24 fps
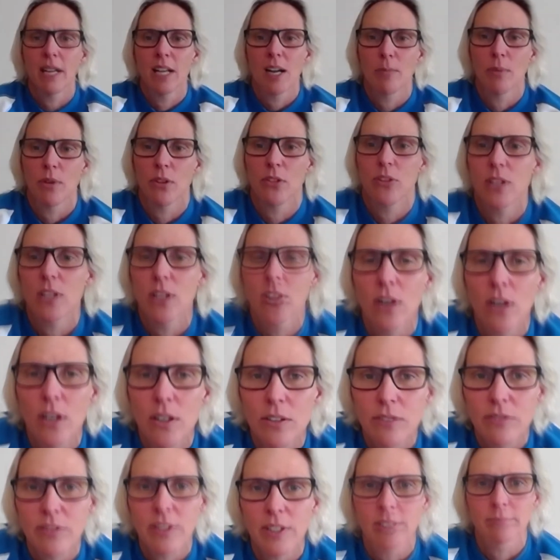I think, kind
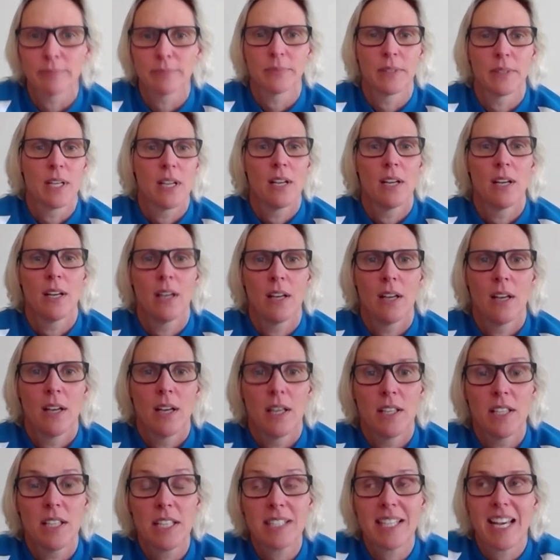of
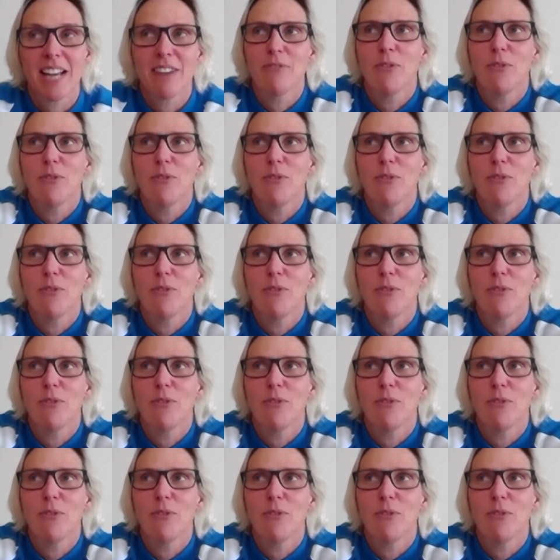dictate